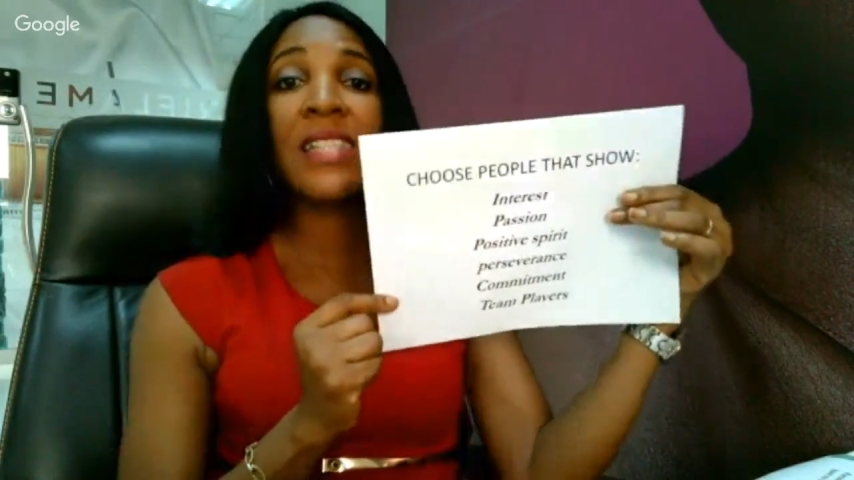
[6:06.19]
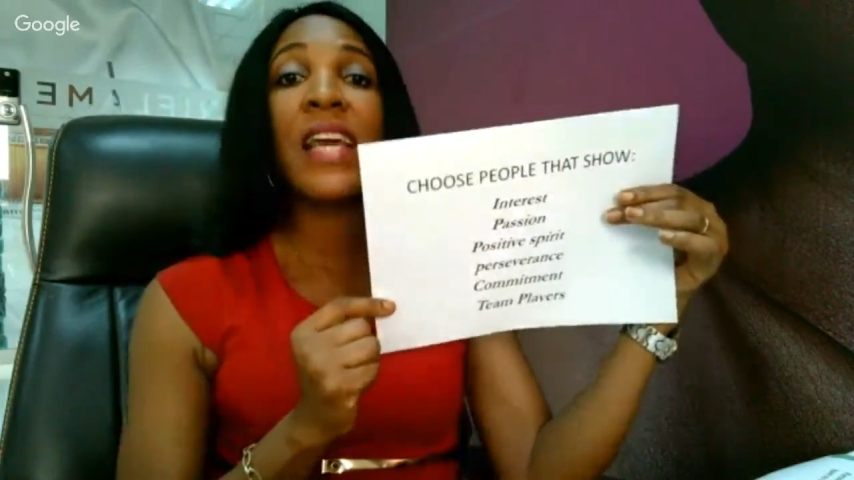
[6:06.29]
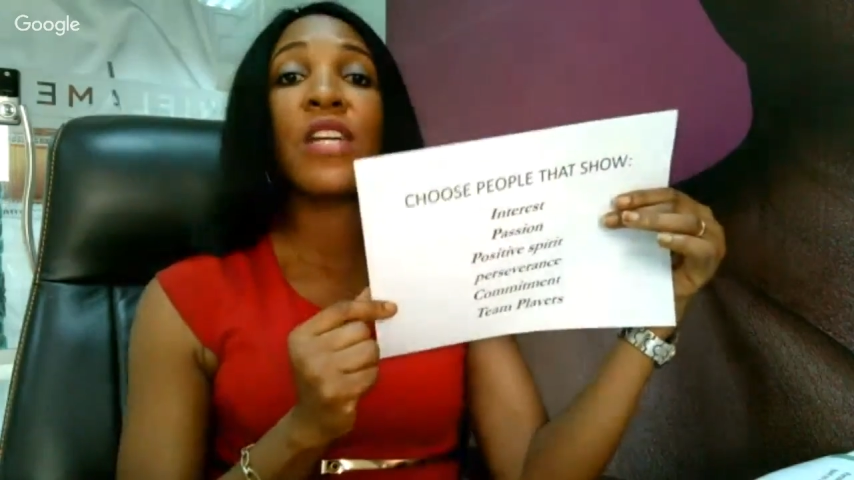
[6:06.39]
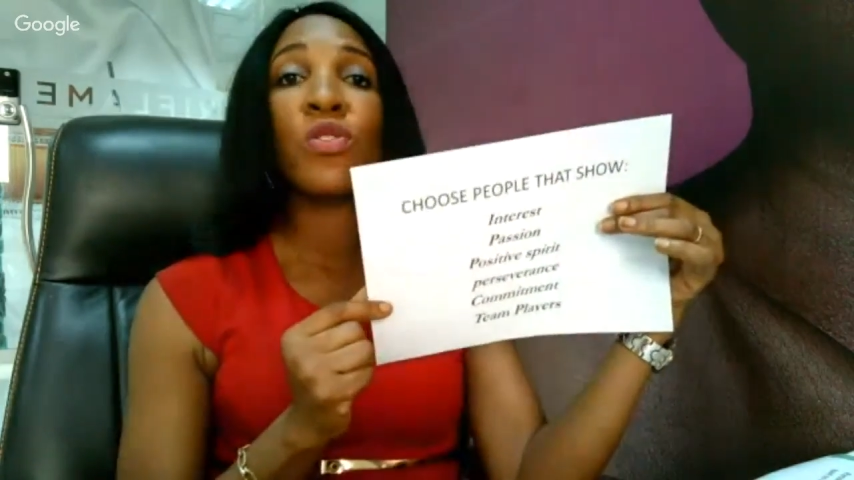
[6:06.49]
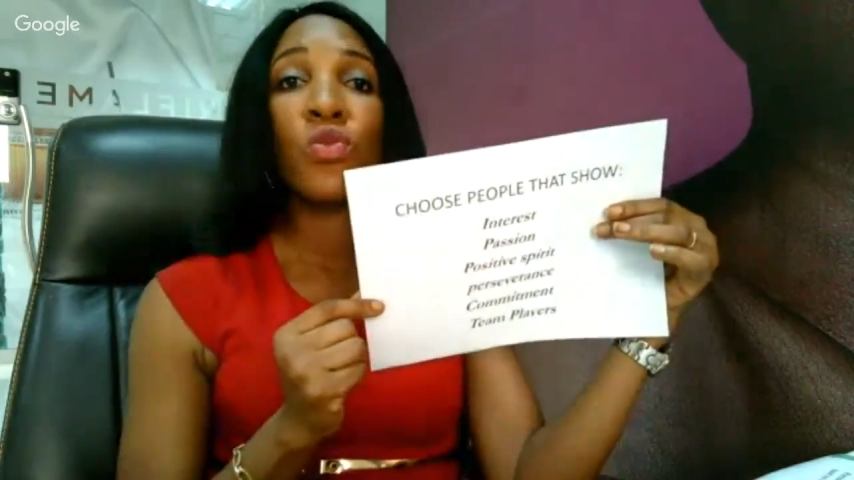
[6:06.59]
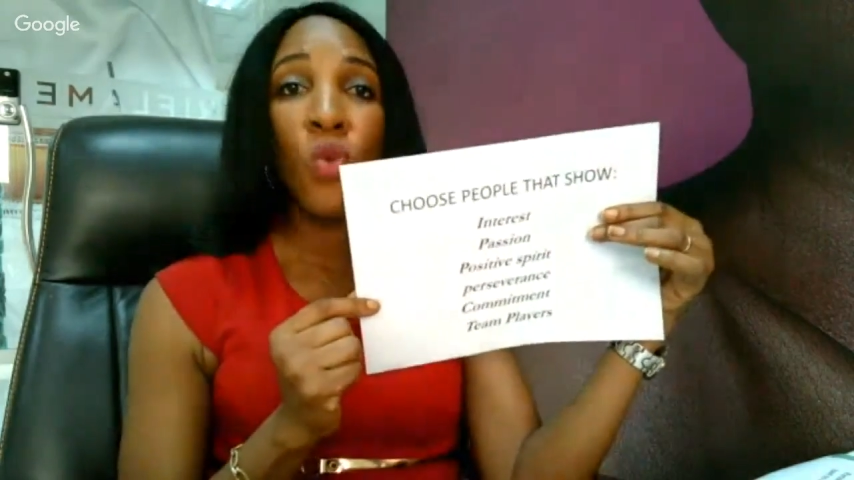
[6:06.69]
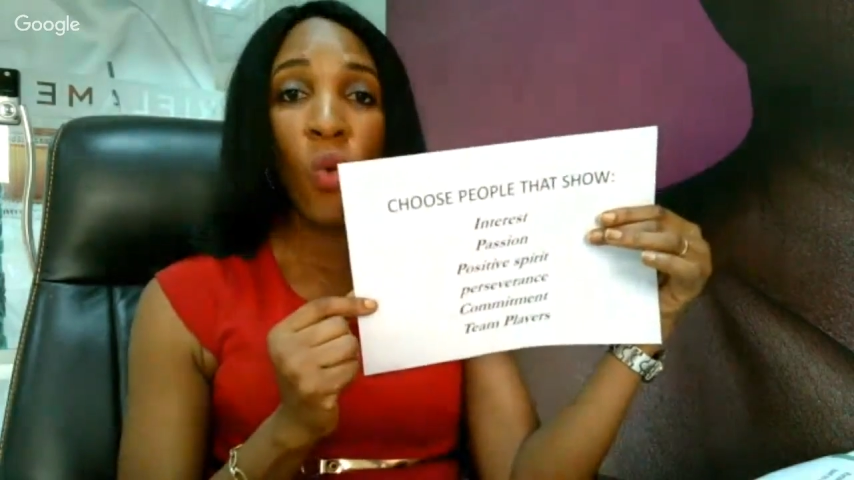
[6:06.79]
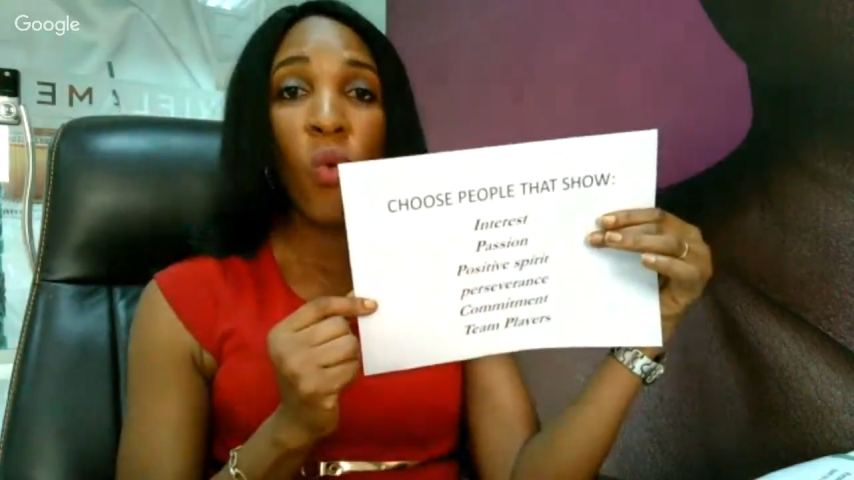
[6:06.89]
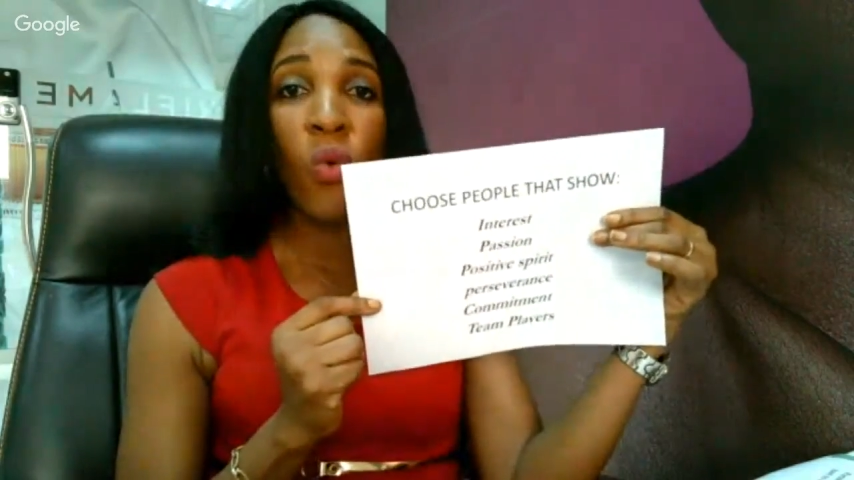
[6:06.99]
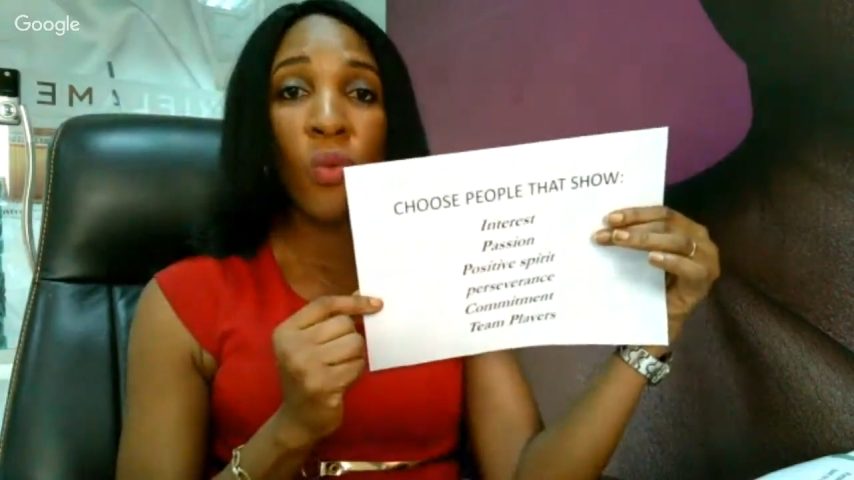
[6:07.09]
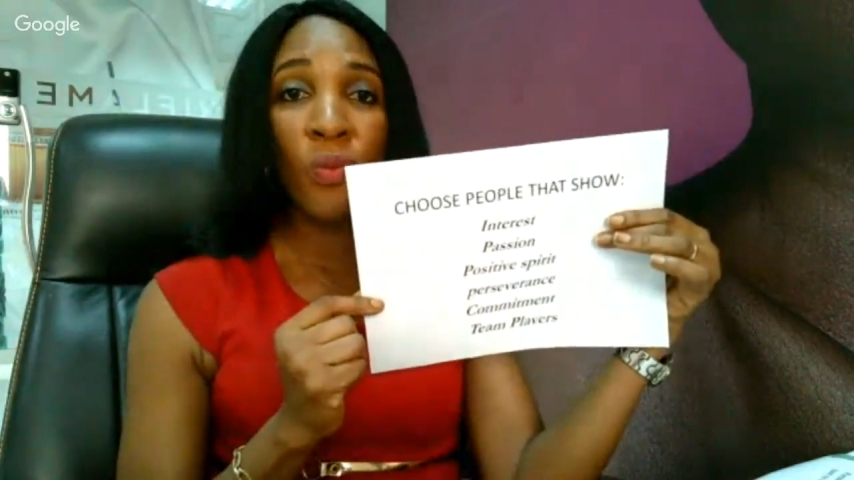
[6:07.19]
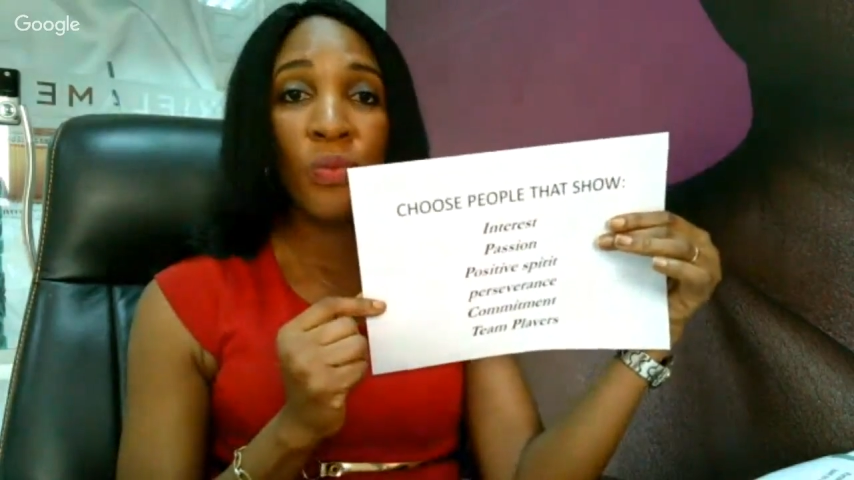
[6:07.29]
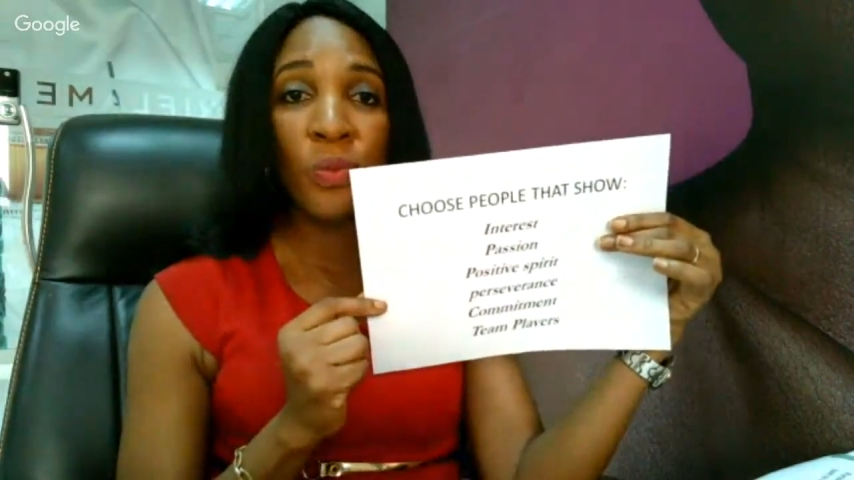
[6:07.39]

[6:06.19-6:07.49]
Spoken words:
they are saying no.